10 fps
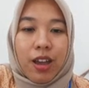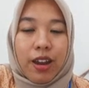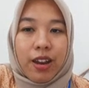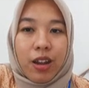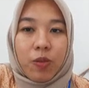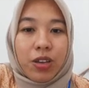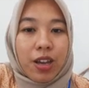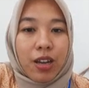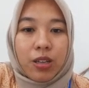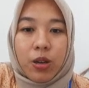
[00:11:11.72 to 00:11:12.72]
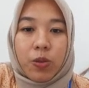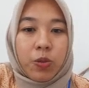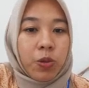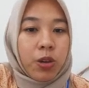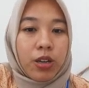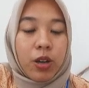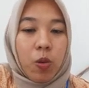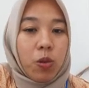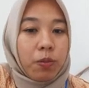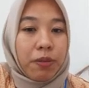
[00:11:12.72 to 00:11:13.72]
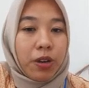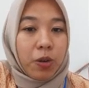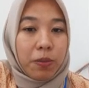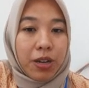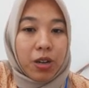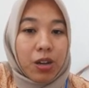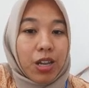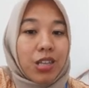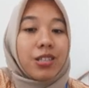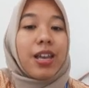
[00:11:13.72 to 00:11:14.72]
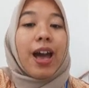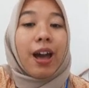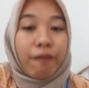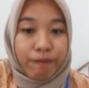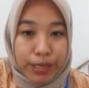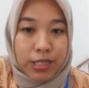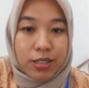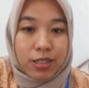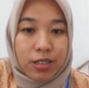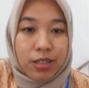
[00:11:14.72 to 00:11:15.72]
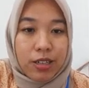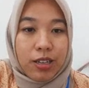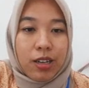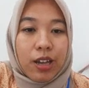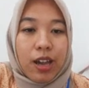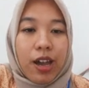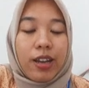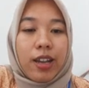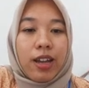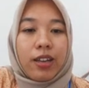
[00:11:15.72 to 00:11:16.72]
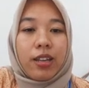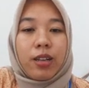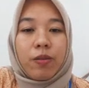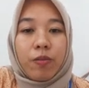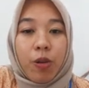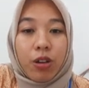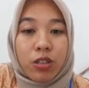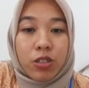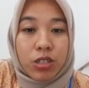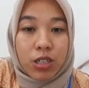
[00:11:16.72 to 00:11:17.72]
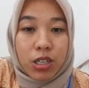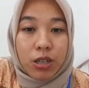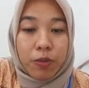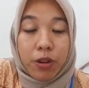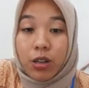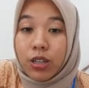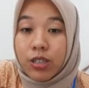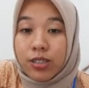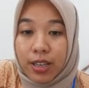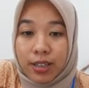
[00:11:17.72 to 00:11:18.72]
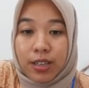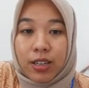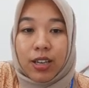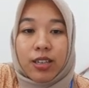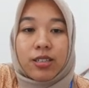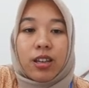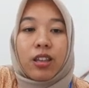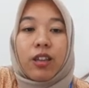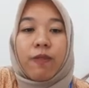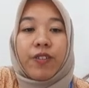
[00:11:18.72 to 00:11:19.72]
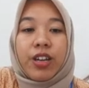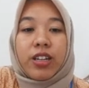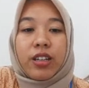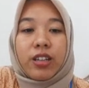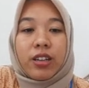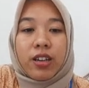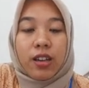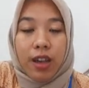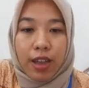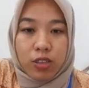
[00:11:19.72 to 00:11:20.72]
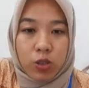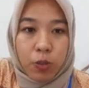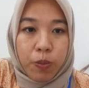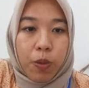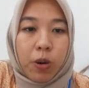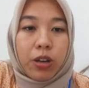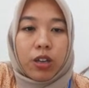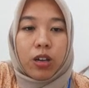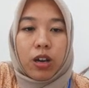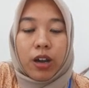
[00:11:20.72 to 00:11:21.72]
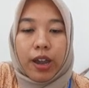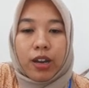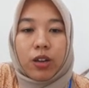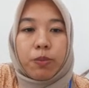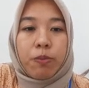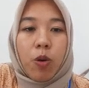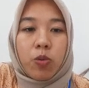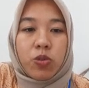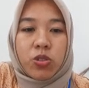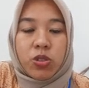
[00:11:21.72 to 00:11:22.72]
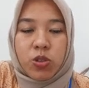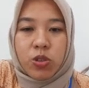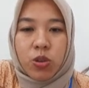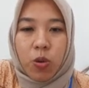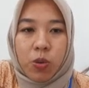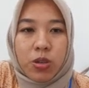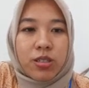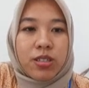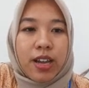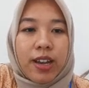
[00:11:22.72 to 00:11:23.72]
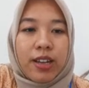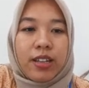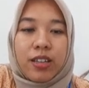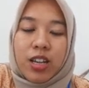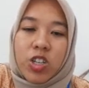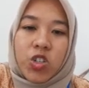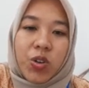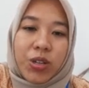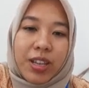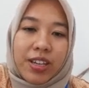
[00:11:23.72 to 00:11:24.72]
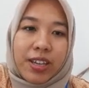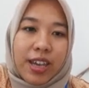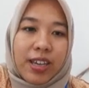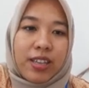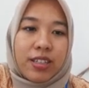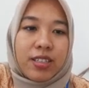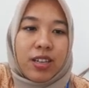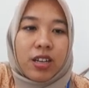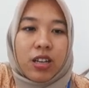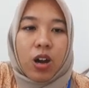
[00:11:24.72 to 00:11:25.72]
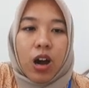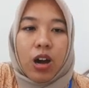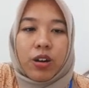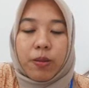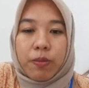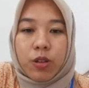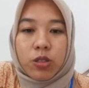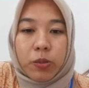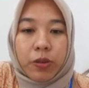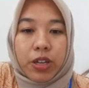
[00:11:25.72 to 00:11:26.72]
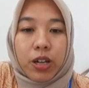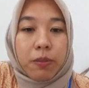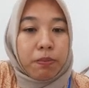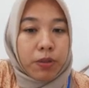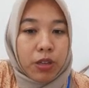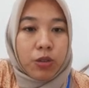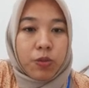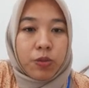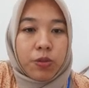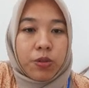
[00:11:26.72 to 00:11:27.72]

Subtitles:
and then we can know the all phenomena it happens. And then for the second is defend and support and oppose or stand neutral against other philosophical view.